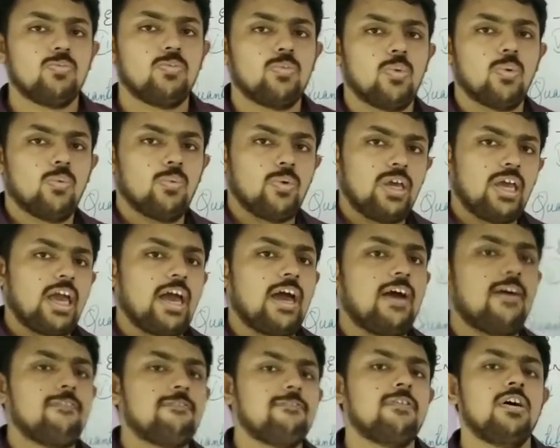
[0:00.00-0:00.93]
we
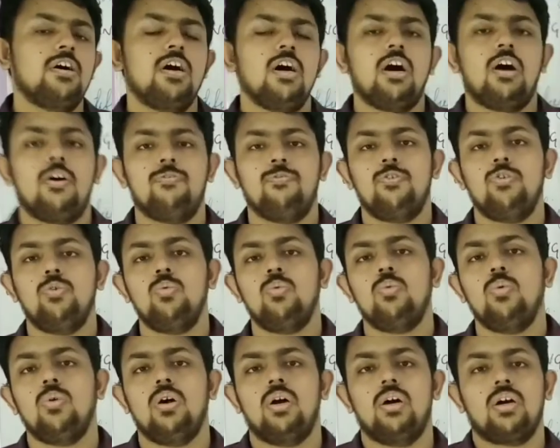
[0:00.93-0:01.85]
have a
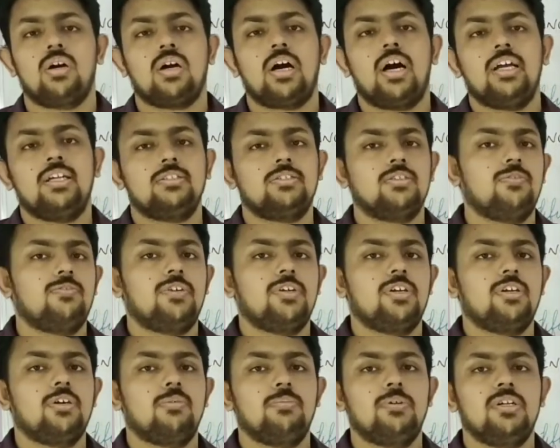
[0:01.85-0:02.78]
few kinds of
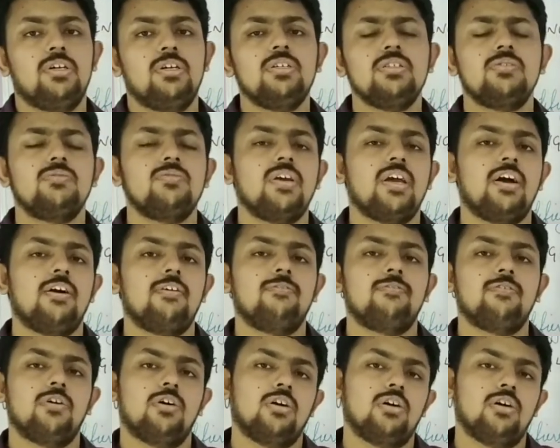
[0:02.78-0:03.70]
determiners. We
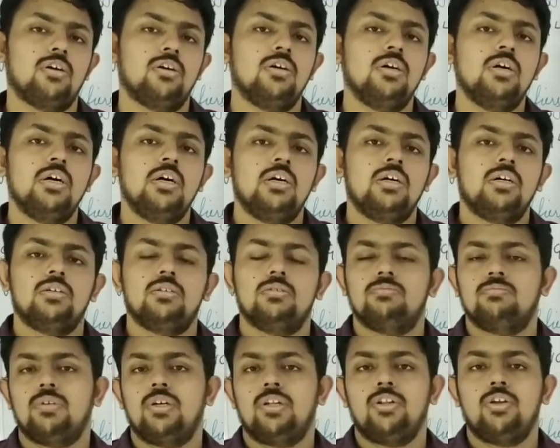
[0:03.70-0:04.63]
have
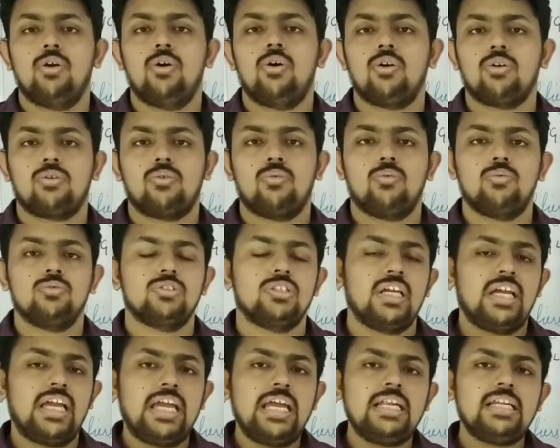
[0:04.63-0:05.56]
in your course
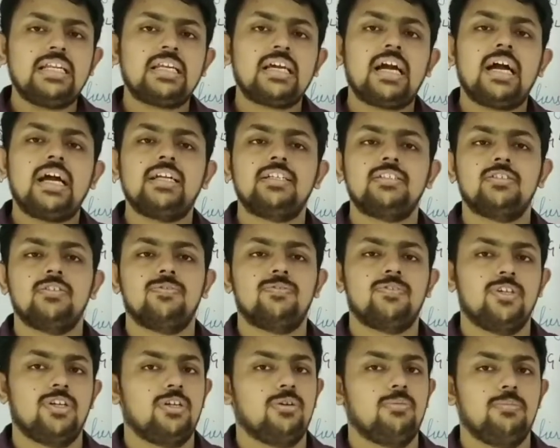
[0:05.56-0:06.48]
8 kinds of
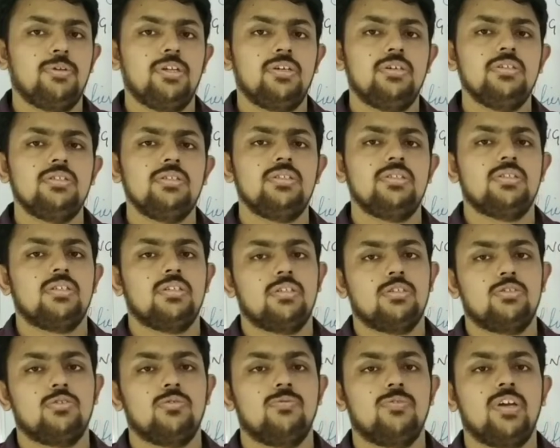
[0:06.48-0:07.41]
determiners.
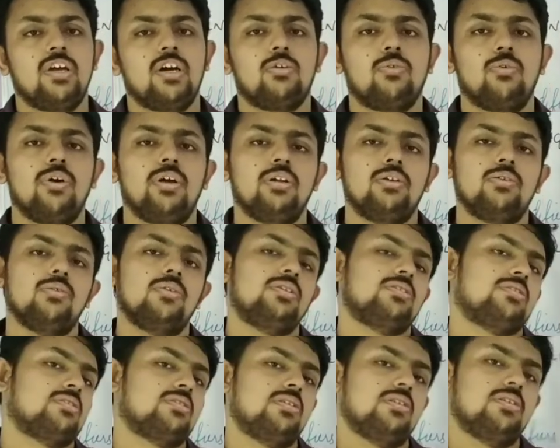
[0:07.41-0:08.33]
So we are going to
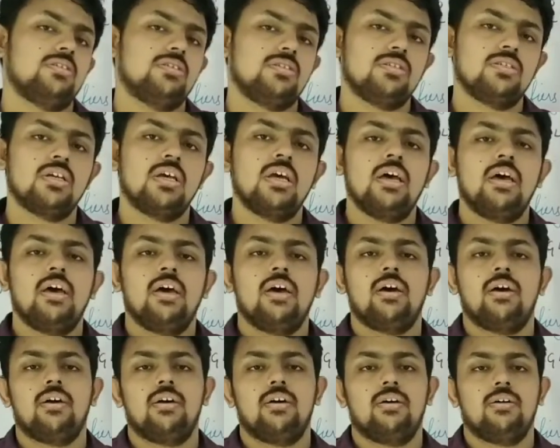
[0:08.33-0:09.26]
discuss
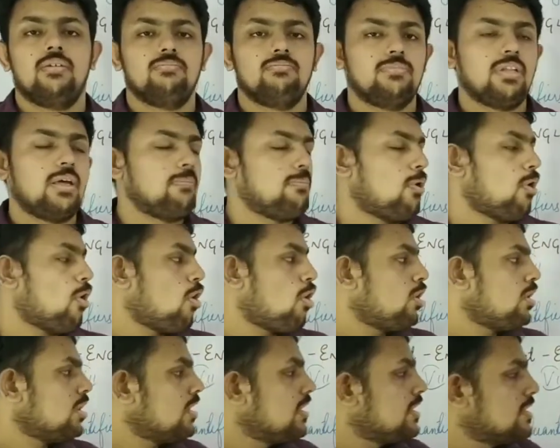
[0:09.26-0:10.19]
them
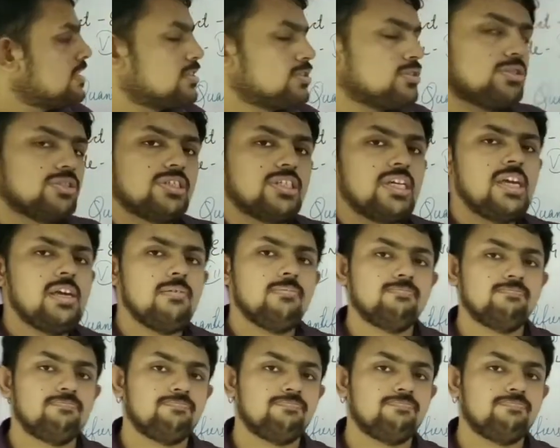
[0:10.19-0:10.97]
all. So see,